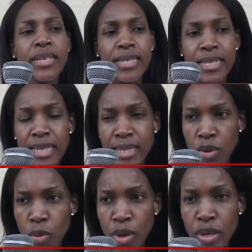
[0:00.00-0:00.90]
seek
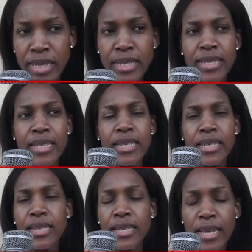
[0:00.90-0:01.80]
the Word,
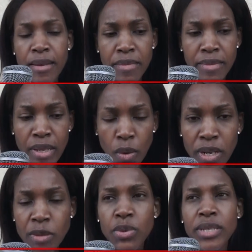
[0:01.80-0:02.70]
seek um, the
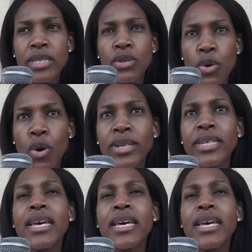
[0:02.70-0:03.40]
Holy Spirit, seek God.